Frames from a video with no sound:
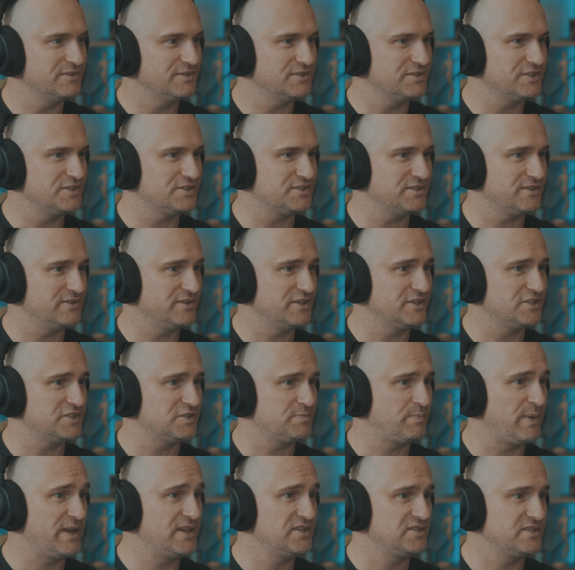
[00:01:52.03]
Just this
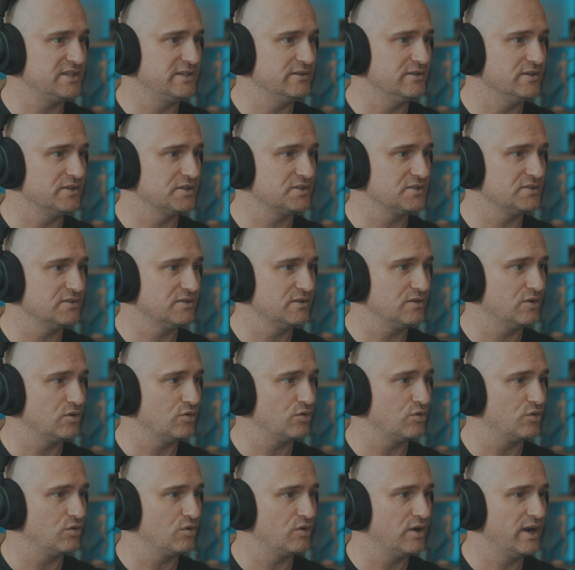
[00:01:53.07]
space scene looks
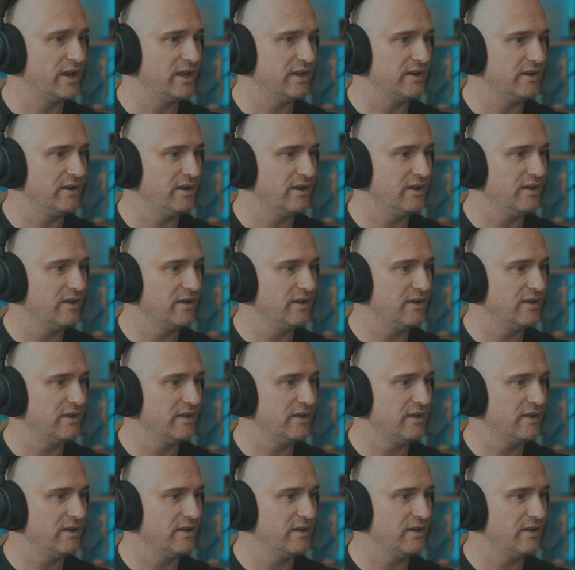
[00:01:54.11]
great.